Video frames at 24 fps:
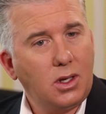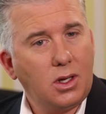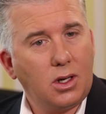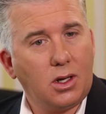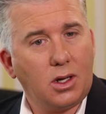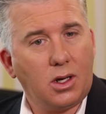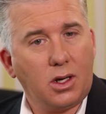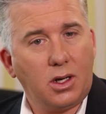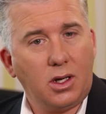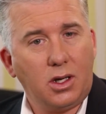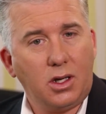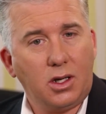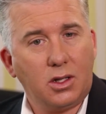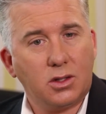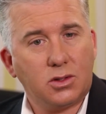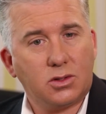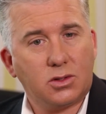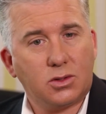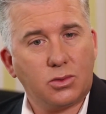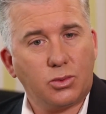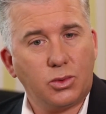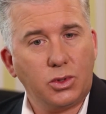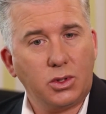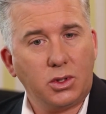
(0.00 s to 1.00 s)

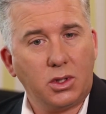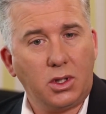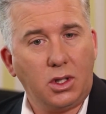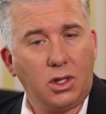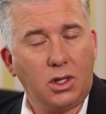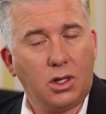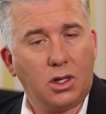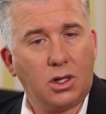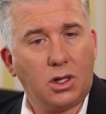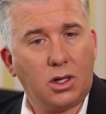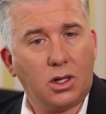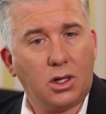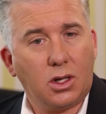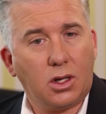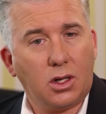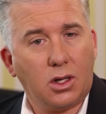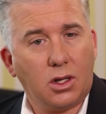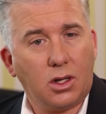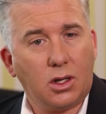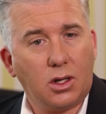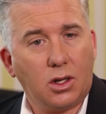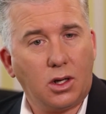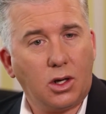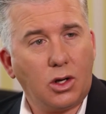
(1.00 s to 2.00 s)
It's really
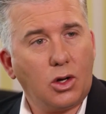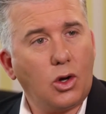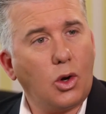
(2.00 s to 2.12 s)
a